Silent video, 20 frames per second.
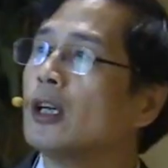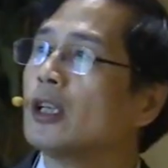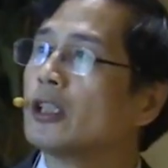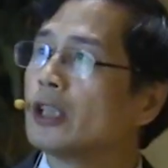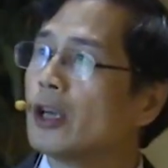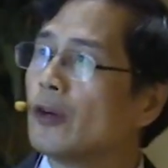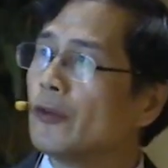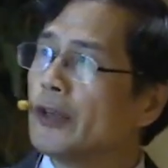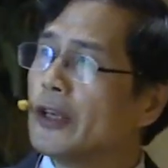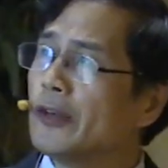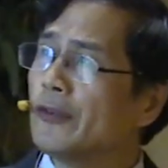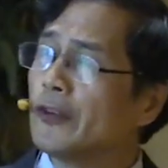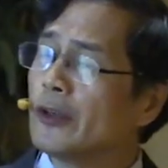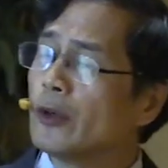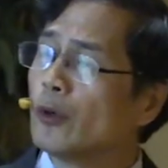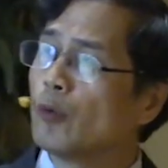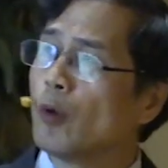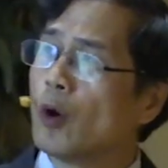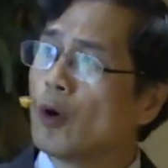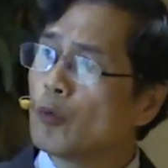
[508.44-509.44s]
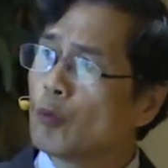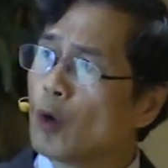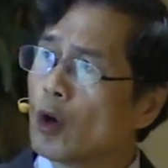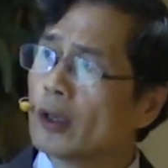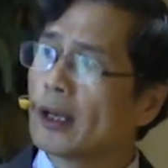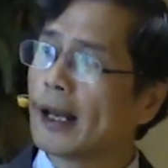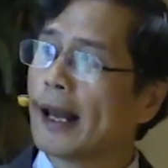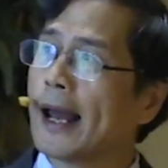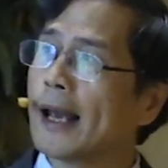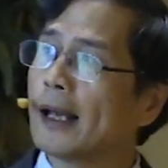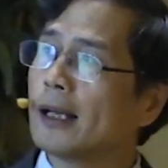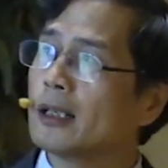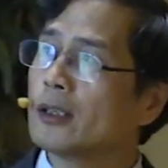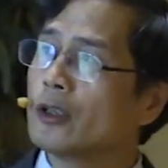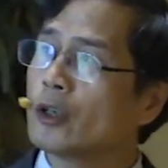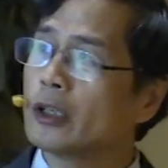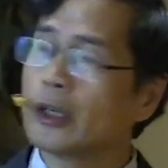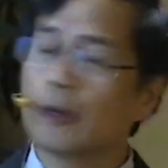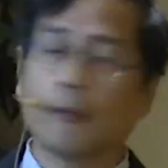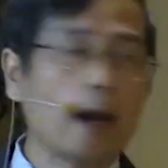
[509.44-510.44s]
So if you would like
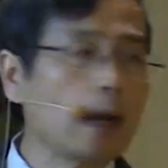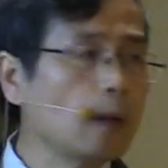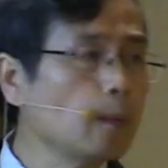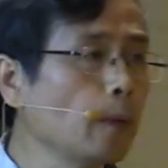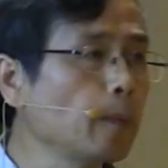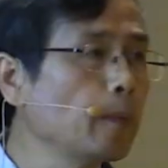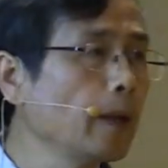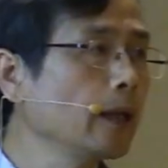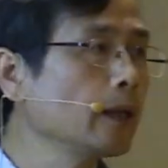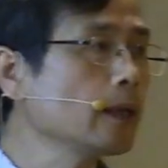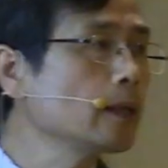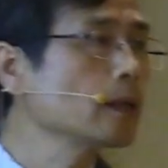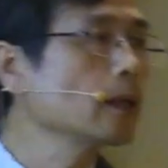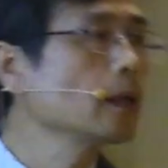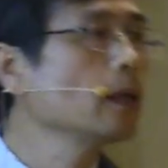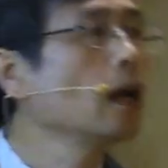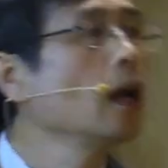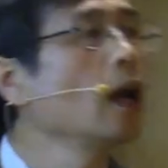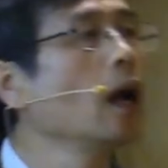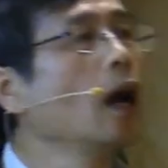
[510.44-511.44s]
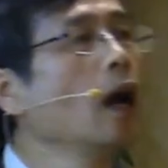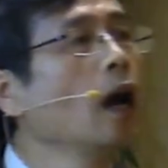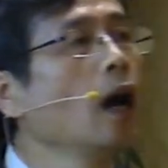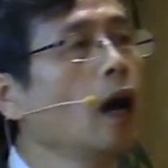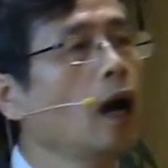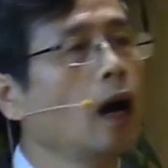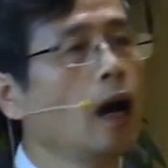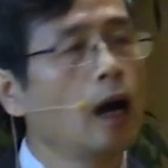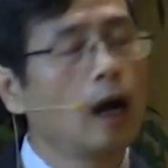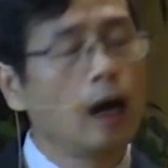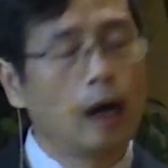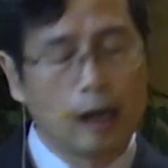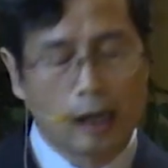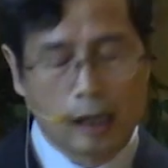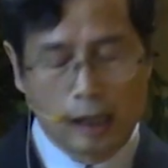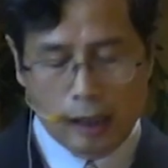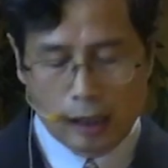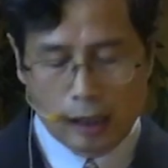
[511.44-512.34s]
to development an